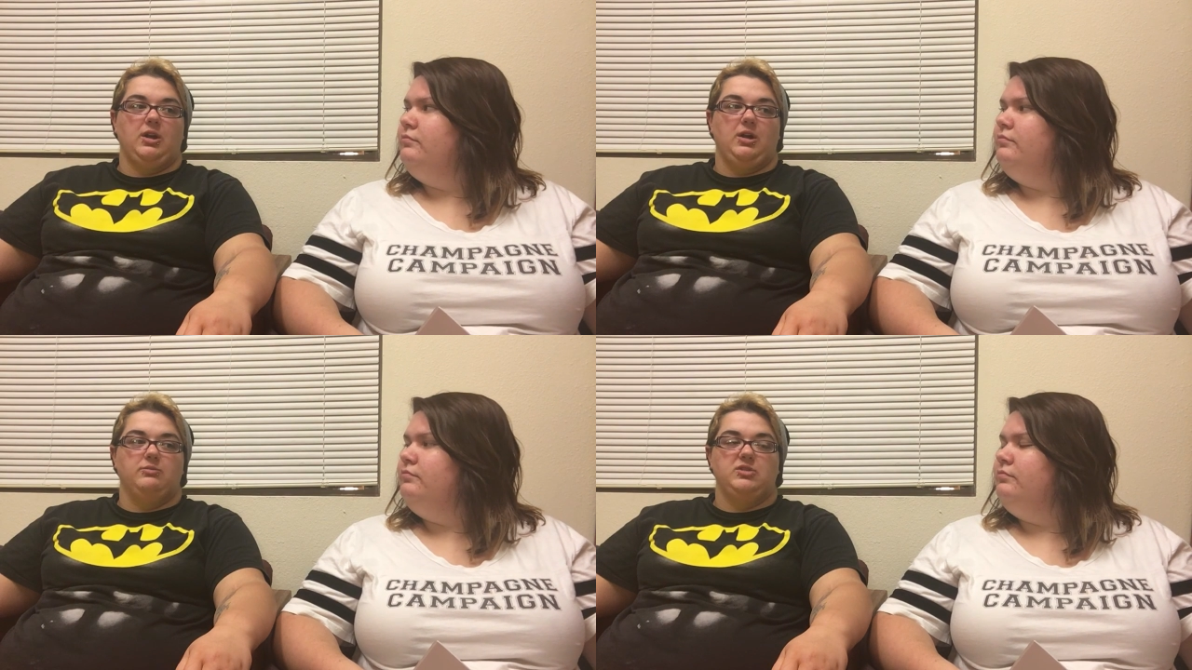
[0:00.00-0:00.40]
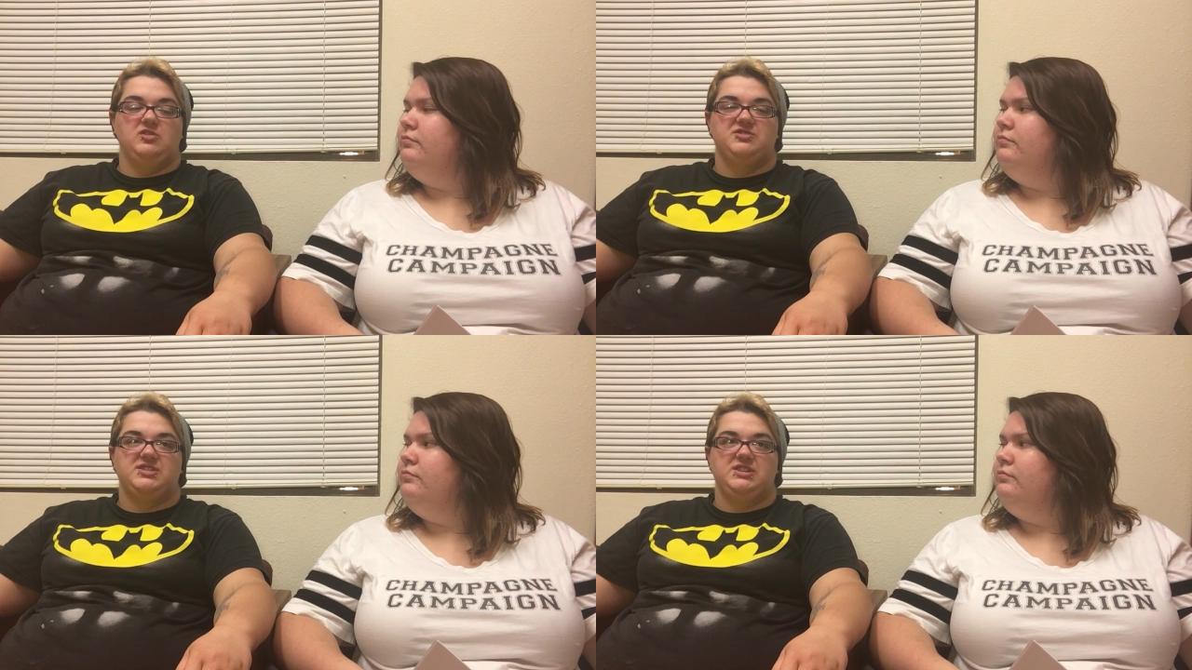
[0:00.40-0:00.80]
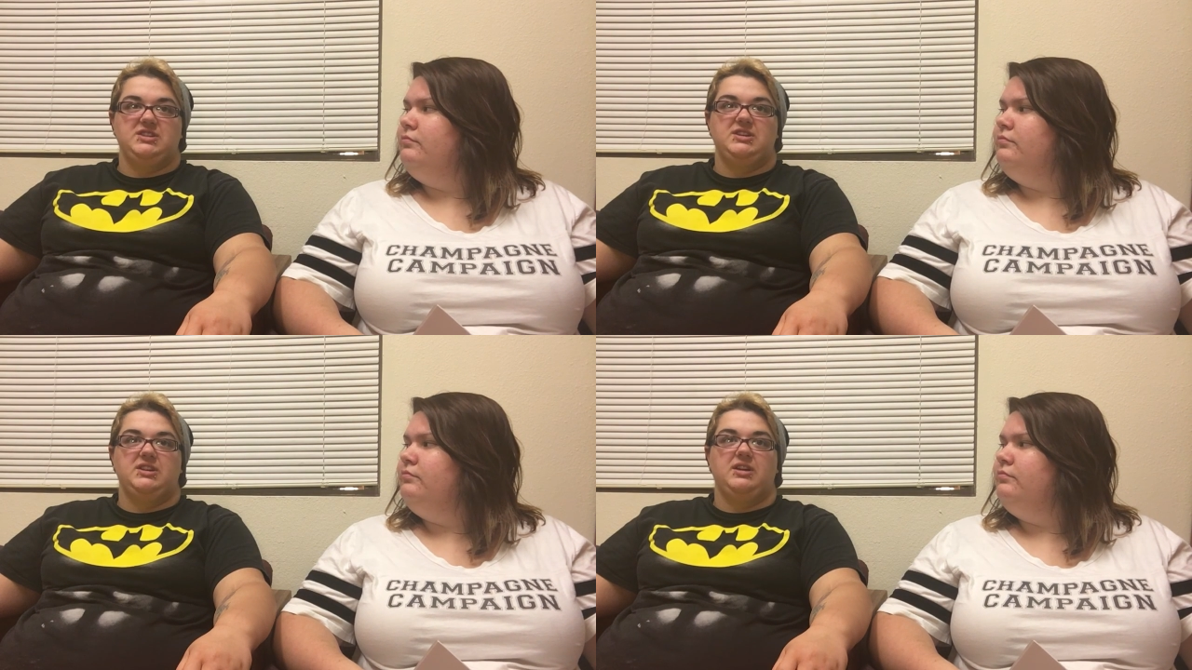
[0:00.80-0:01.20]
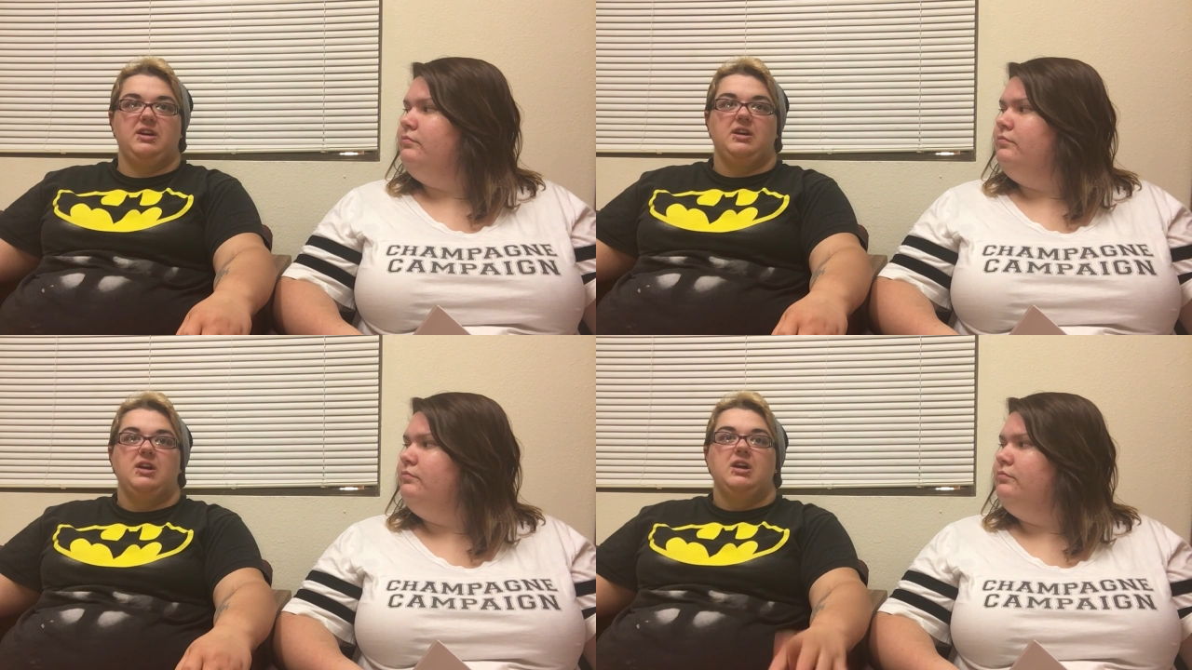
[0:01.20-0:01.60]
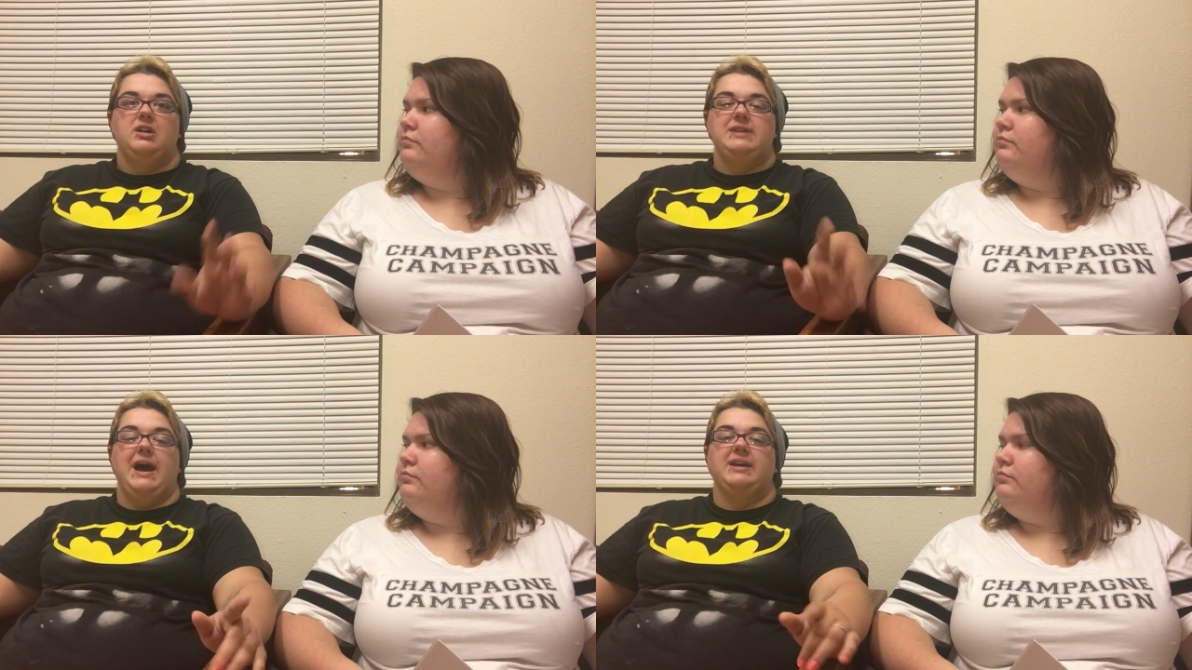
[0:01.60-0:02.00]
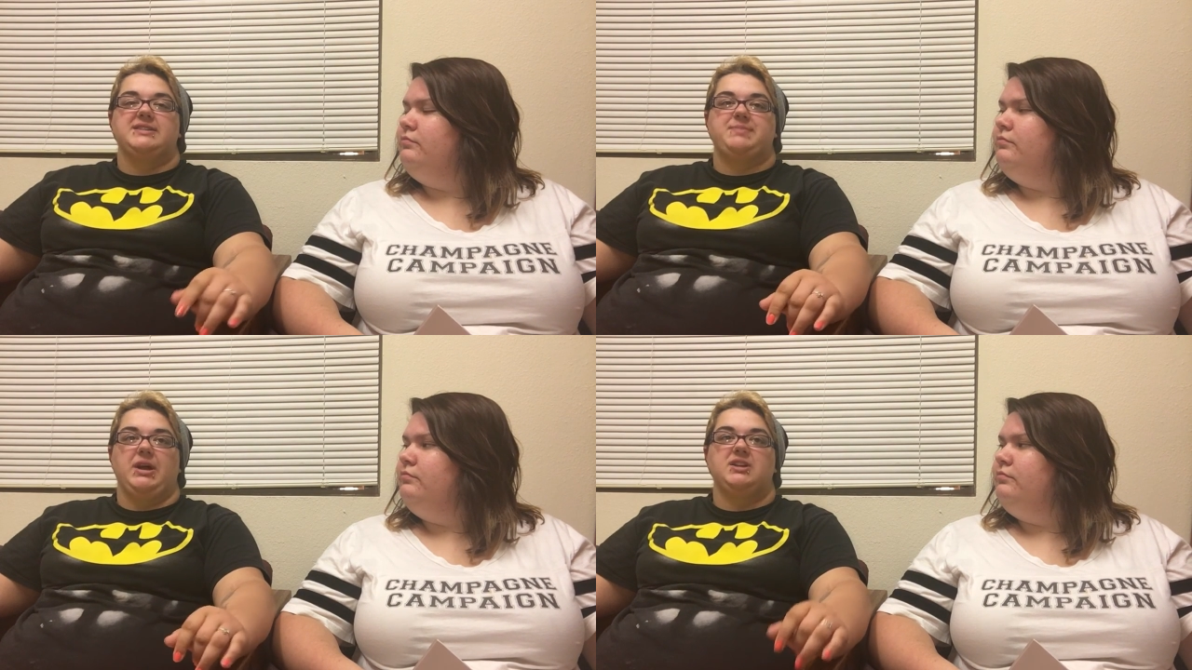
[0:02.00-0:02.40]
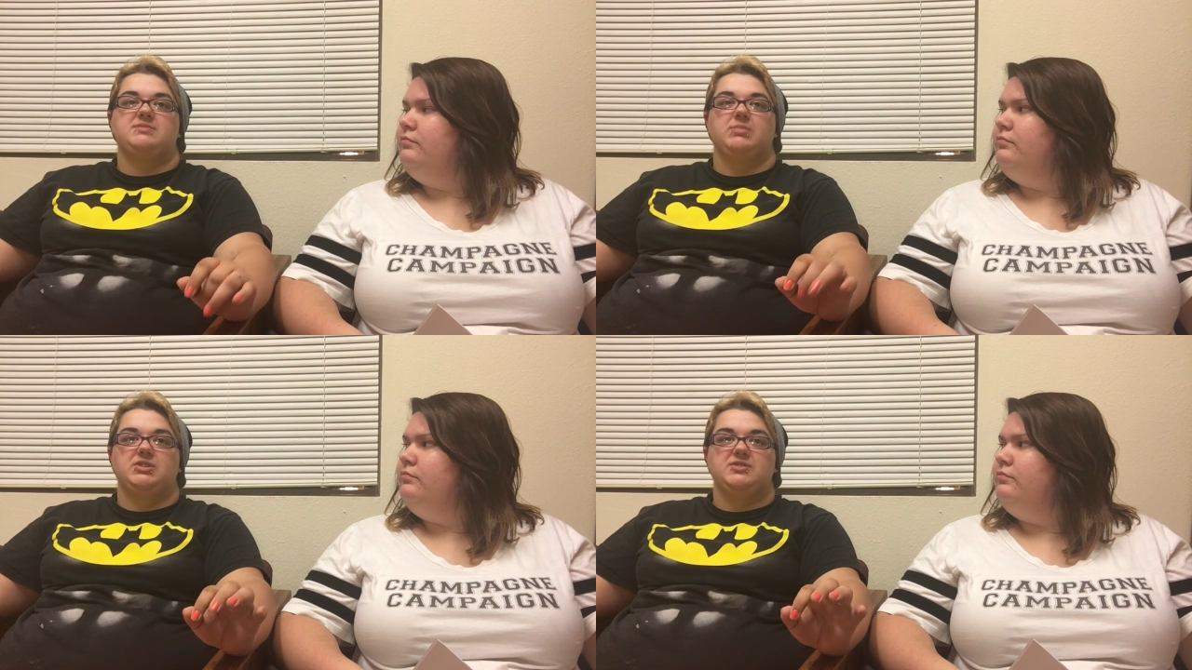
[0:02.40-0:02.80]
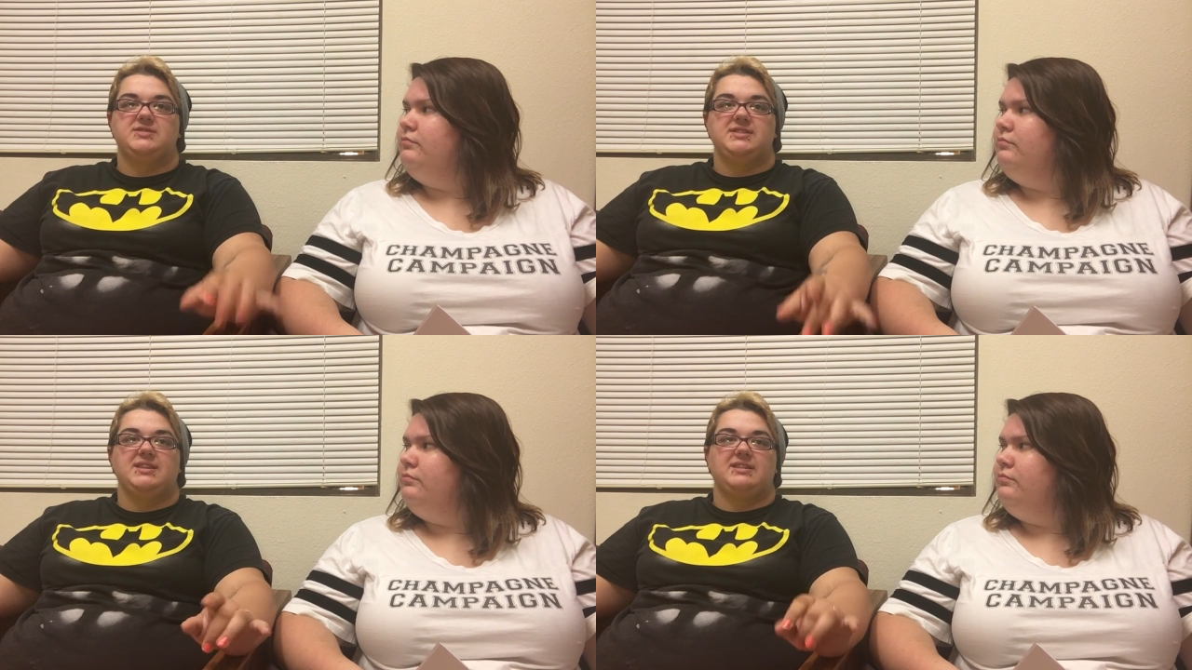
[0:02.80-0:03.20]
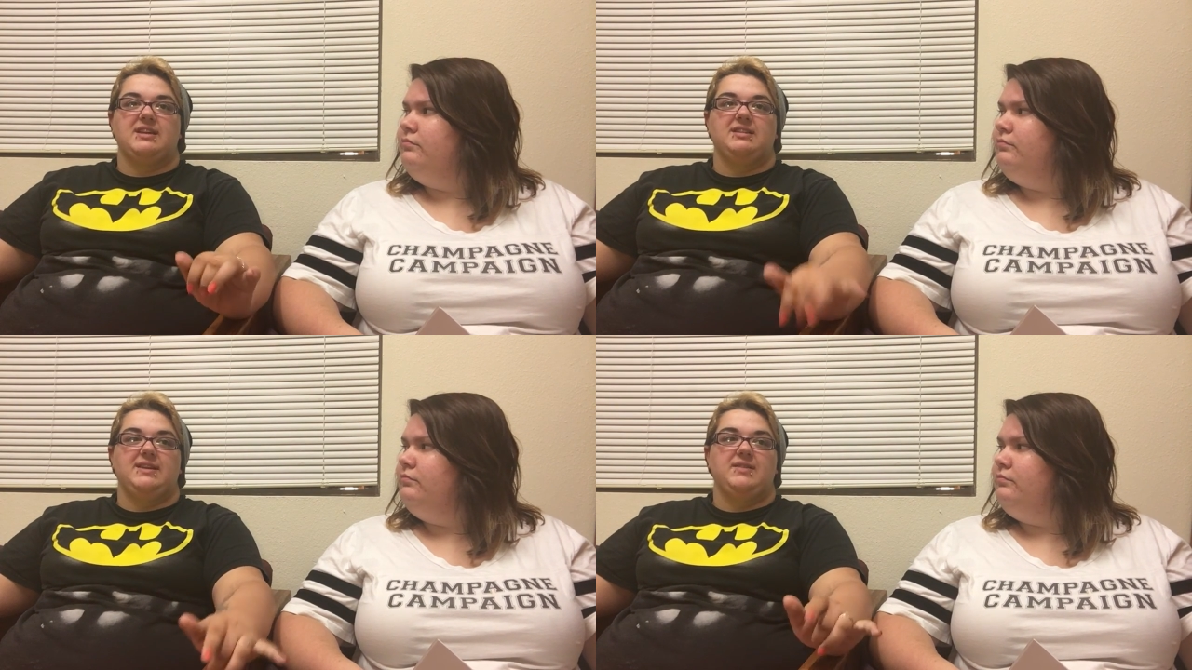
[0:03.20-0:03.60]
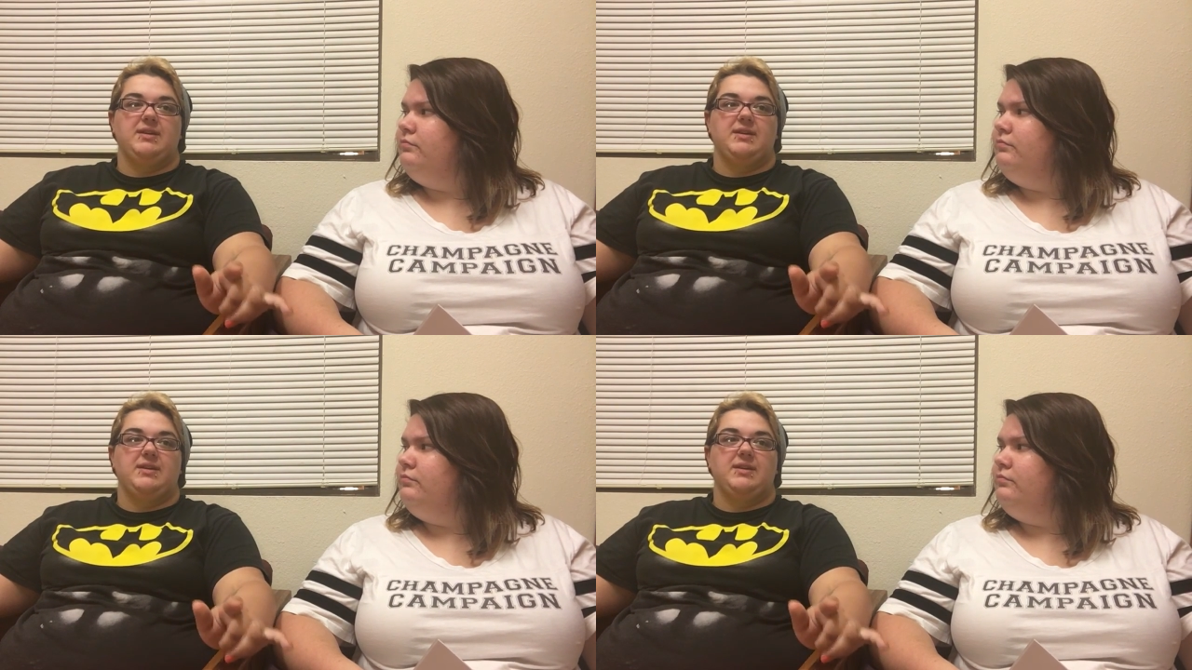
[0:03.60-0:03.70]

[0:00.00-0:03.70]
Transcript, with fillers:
Speaker 1: um, you see, not his parents, but you see that they leave